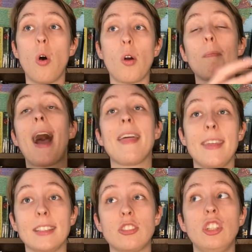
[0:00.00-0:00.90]
or by
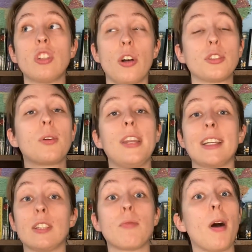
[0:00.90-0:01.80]
this, she's also
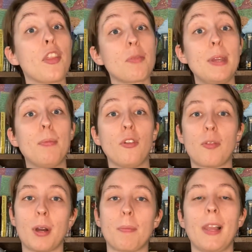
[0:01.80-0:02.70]
connected from other people
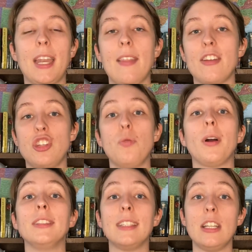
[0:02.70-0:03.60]
from her planet that she
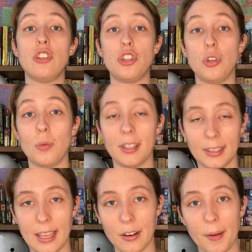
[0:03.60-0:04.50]
runs into
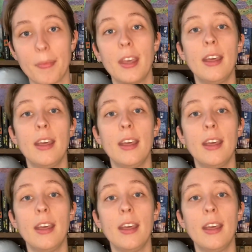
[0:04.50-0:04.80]
later.